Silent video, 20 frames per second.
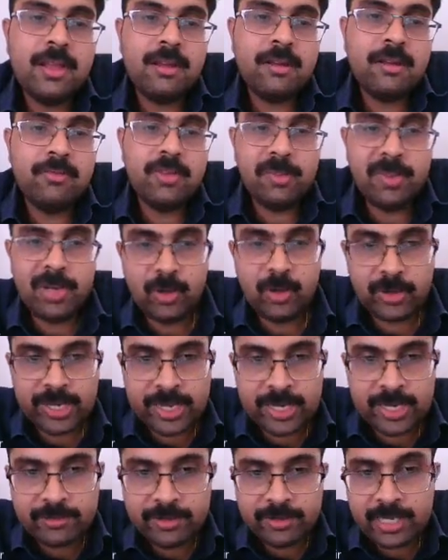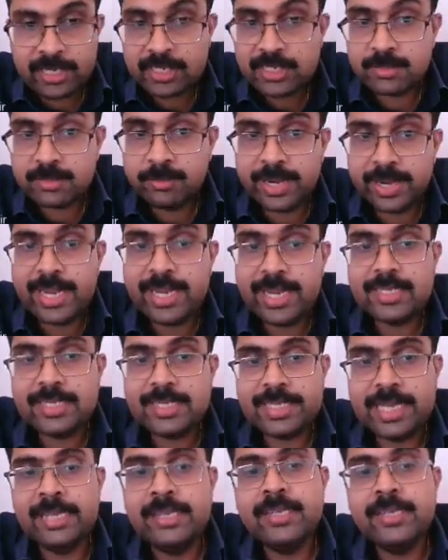We'll be looking at the various brain
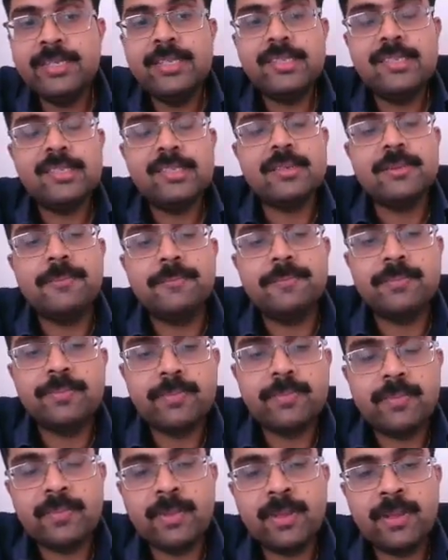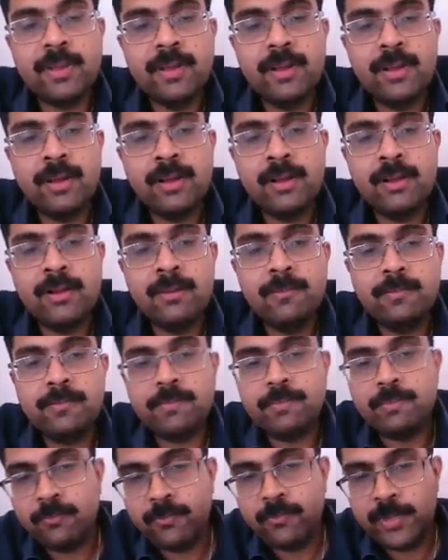centers,
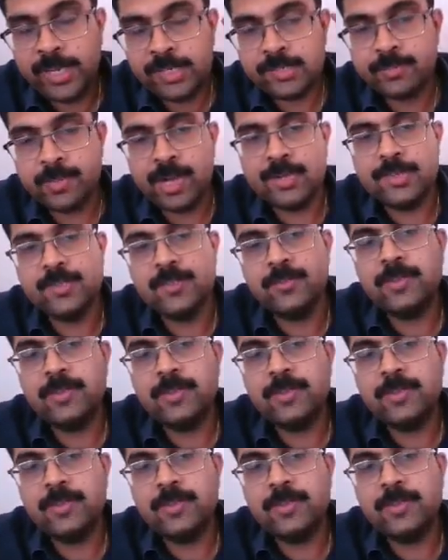various parts of